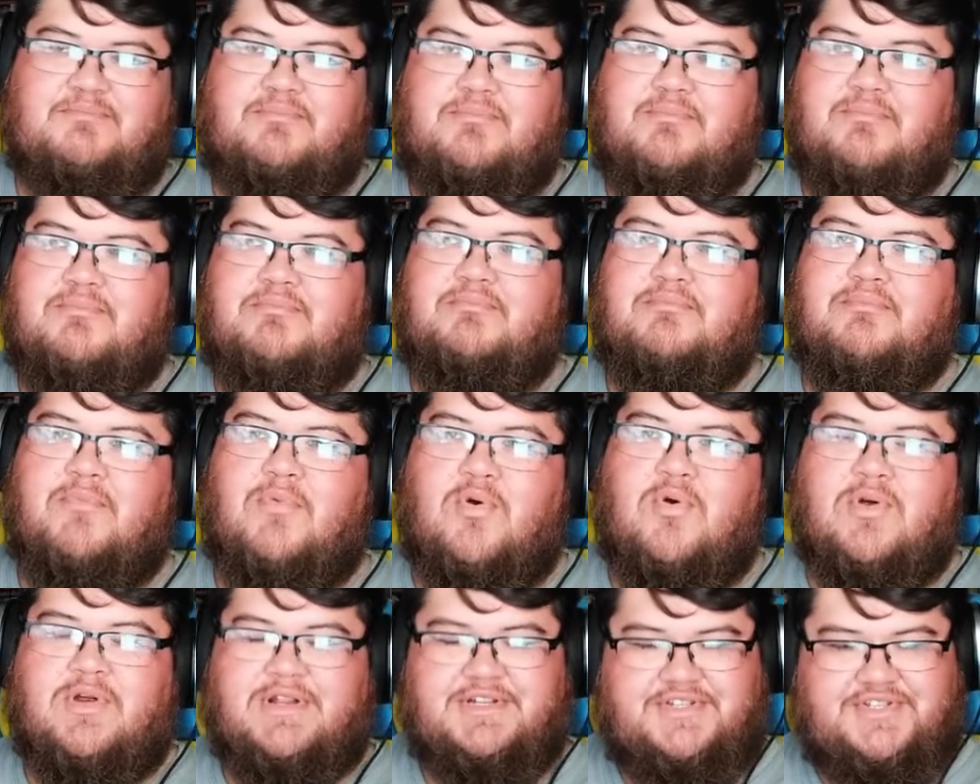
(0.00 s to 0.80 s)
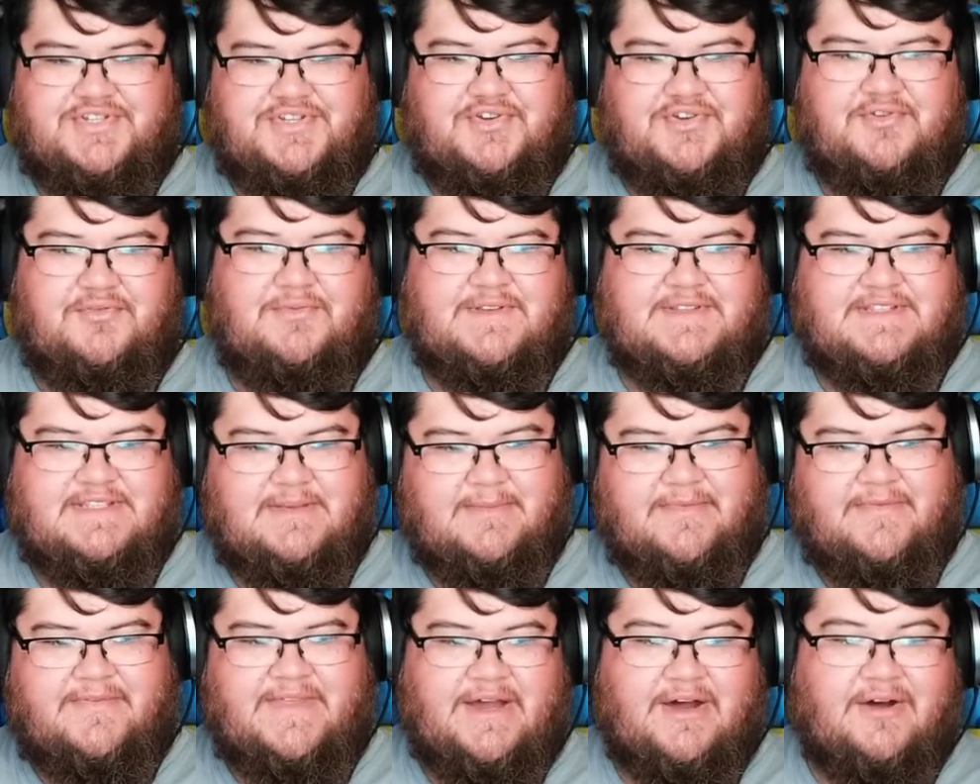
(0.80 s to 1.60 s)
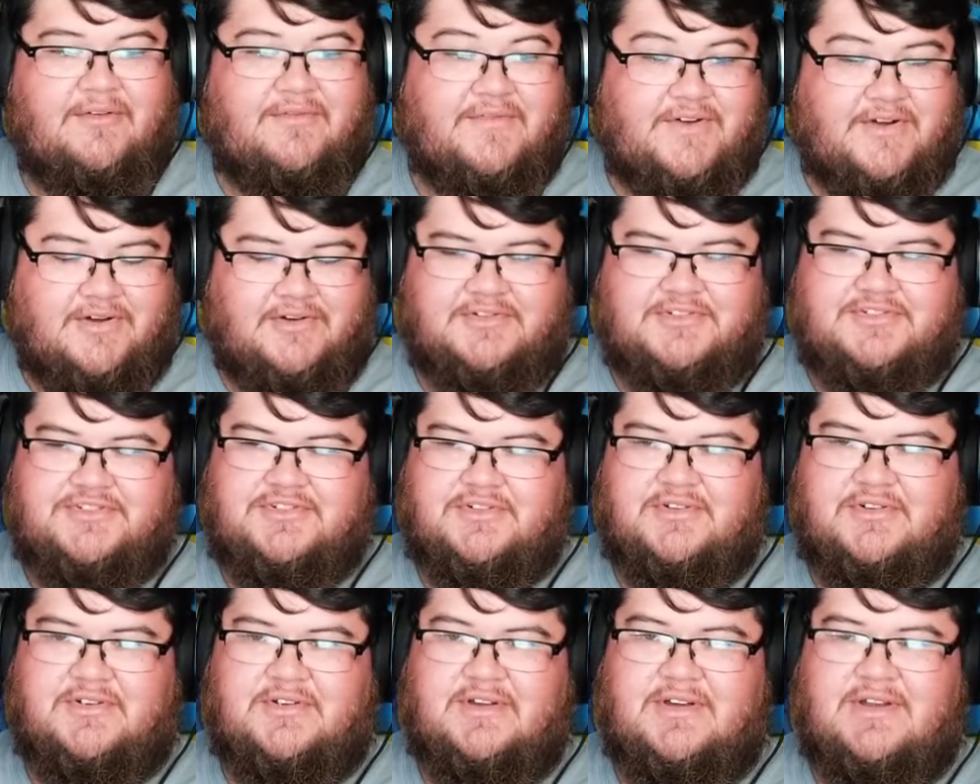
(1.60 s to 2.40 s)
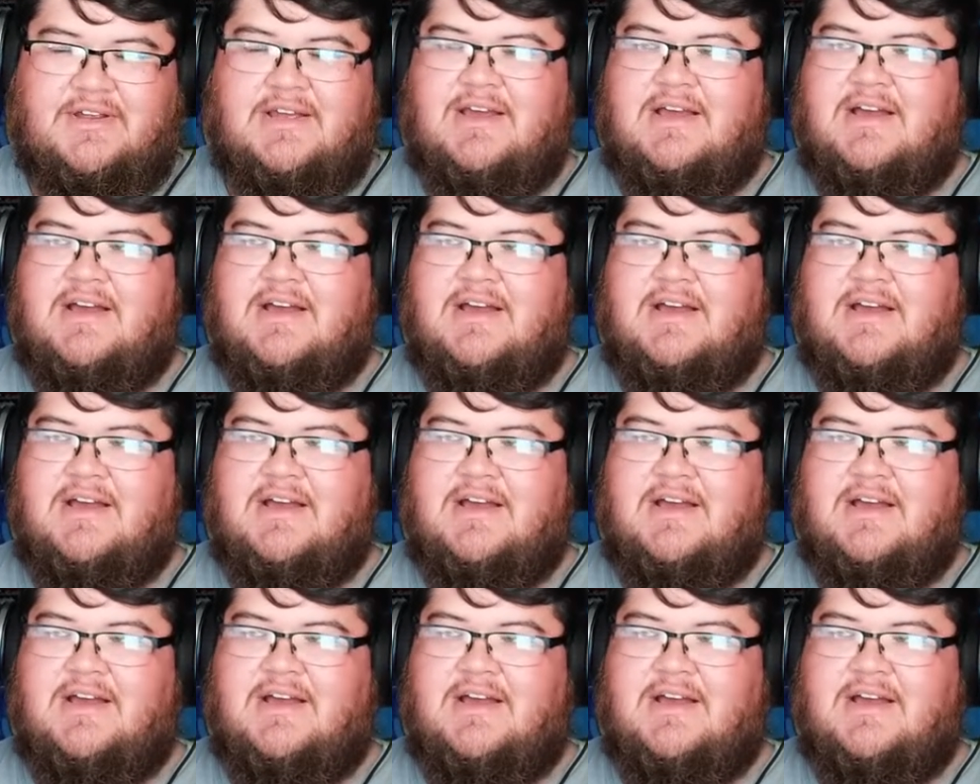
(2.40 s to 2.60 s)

more in tune with some of the elf culture.